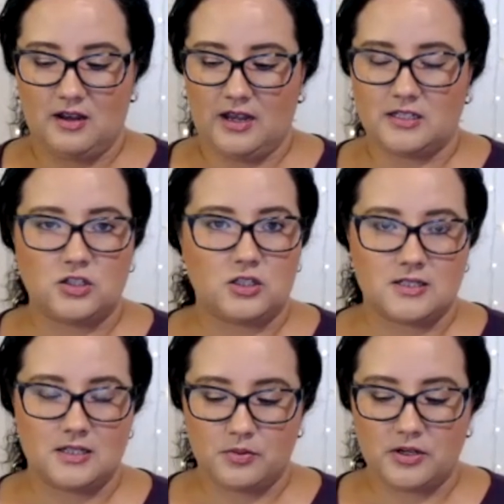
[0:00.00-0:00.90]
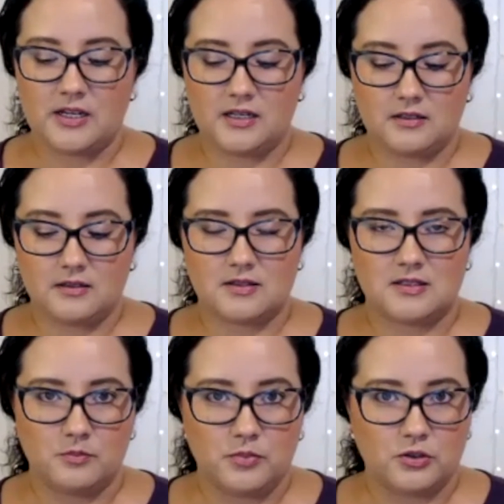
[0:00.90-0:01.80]
a pretty
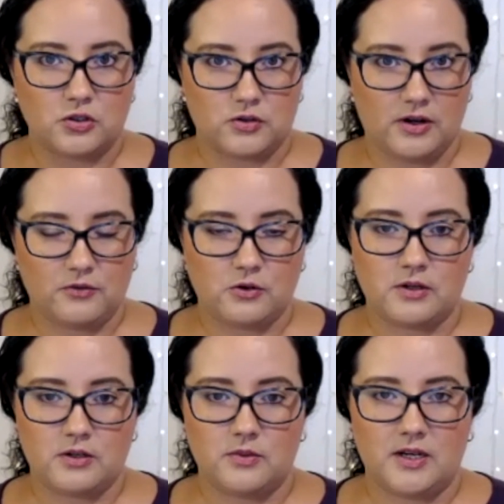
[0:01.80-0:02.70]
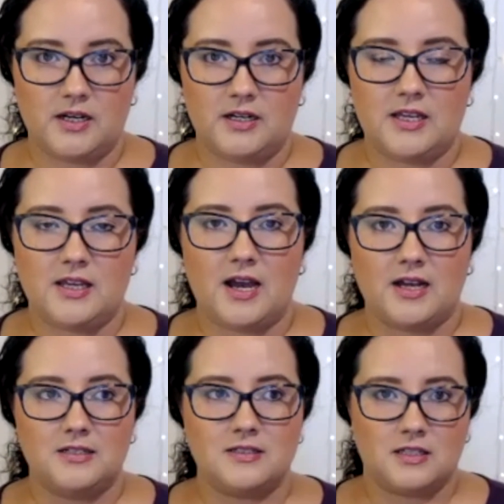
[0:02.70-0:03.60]
simple, straightforward read. He
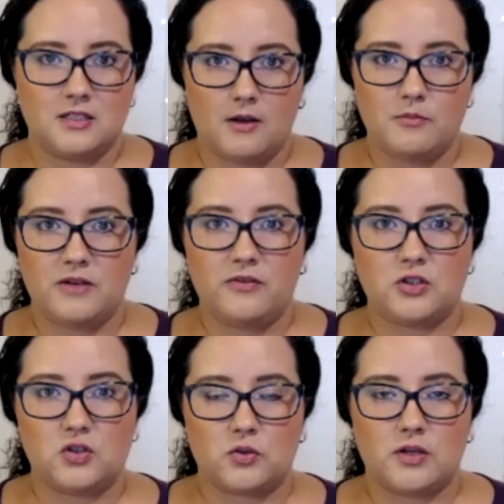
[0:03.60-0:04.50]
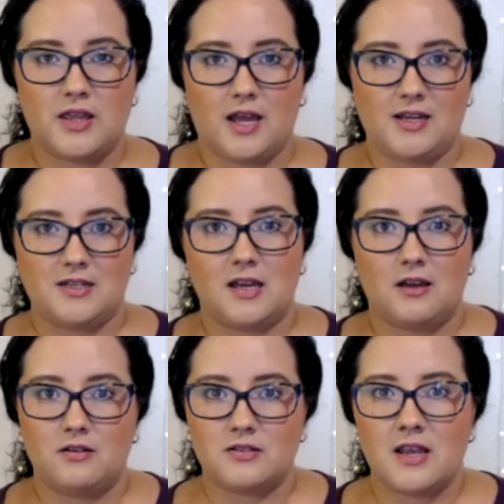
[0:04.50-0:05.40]
has a bit of a story that he
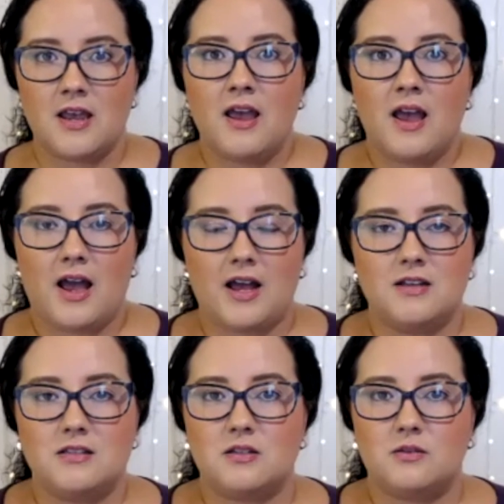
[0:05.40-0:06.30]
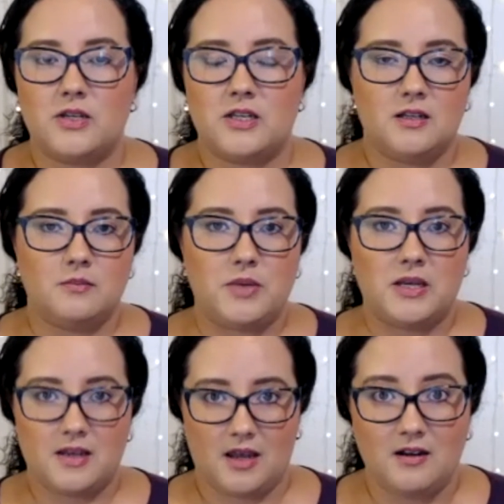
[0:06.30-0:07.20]
tells as we
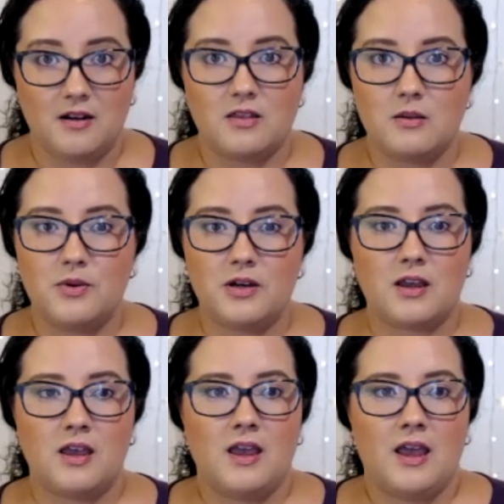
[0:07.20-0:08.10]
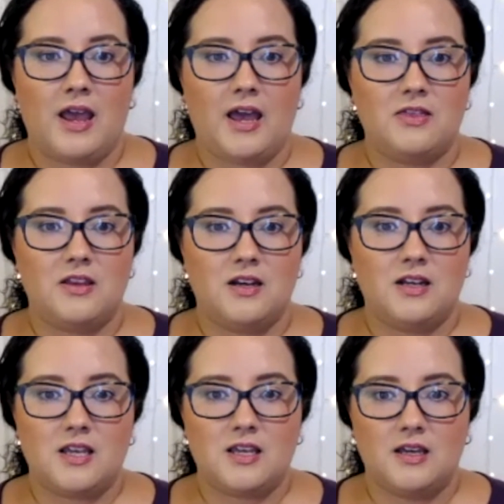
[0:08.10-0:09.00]
begin the book, and then
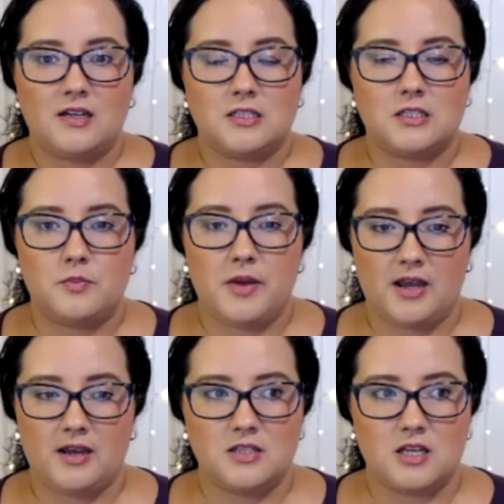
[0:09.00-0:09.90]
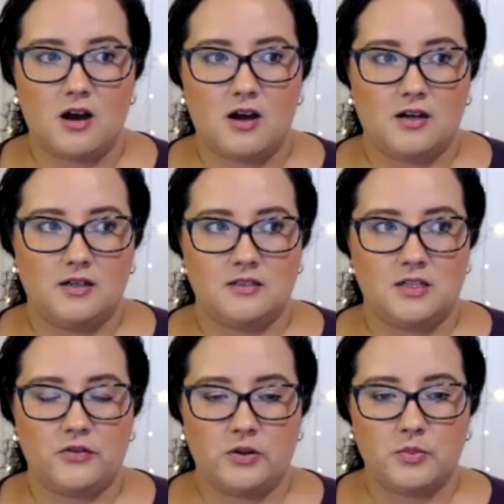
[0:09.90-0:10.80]
he expands on
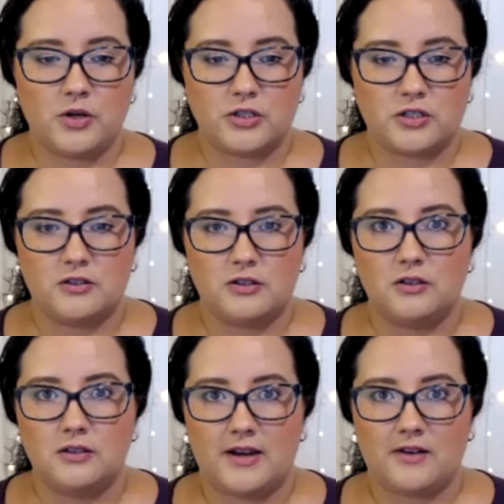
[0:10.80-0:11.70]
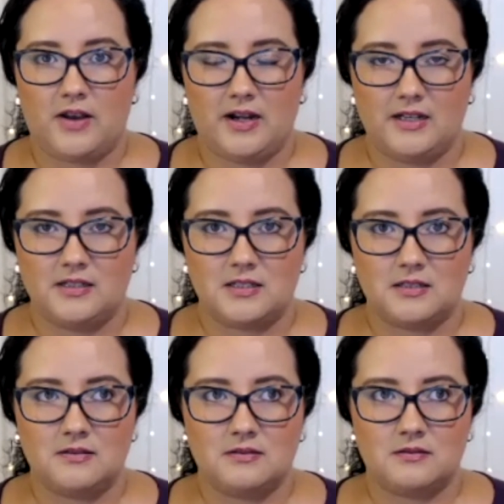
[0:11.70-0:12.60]
different personal, like, finance